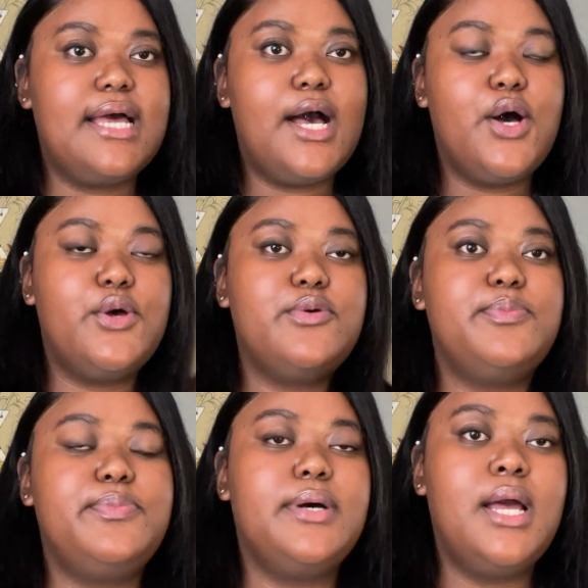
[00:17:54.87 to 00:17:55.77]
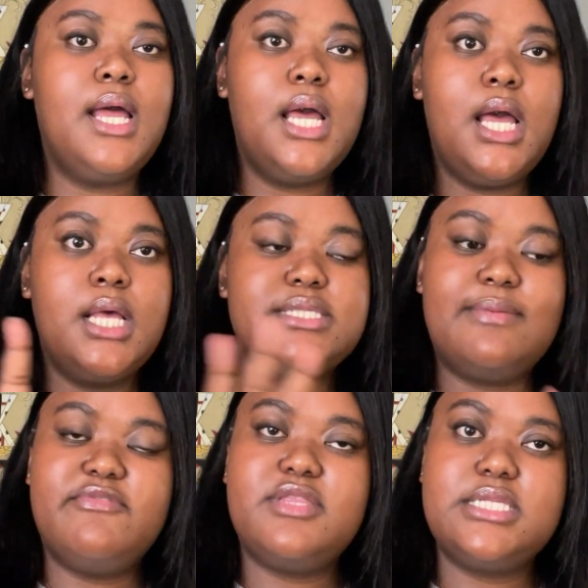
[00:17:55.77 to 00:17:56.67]
hope some
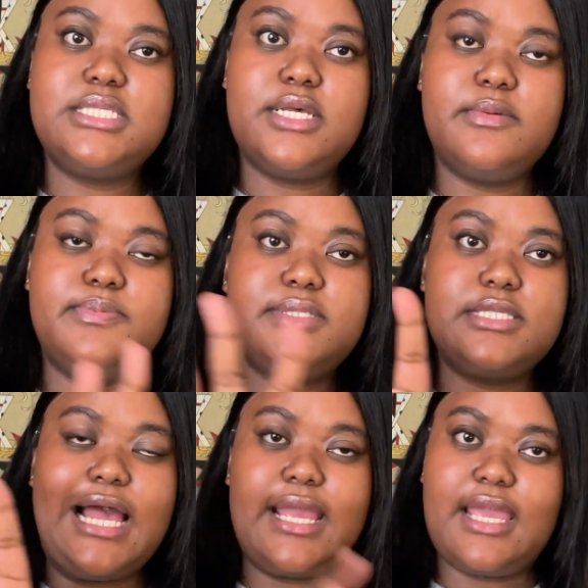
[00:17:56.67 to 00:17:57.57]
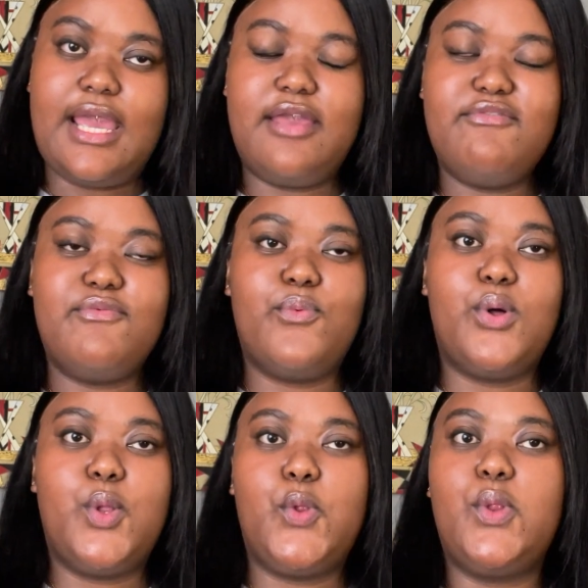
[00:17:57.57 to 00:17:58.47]
of the tips I gave
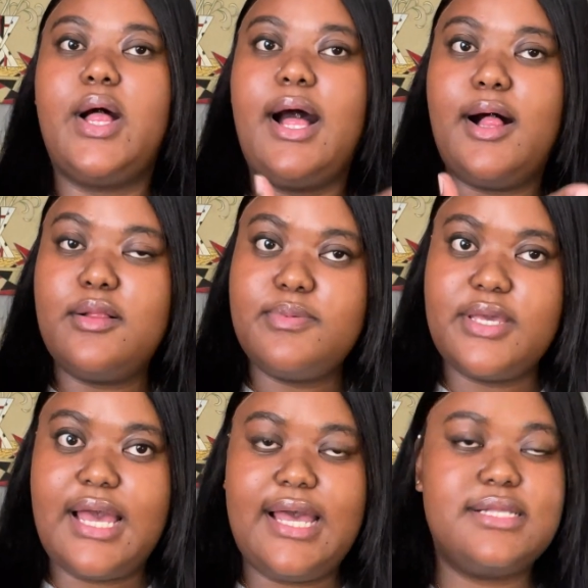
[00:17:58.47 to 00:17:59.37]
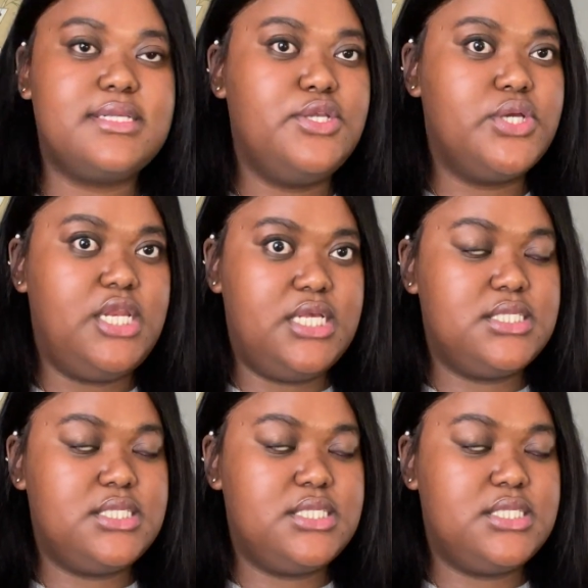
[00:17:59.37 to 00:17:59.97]
will help you guys in your next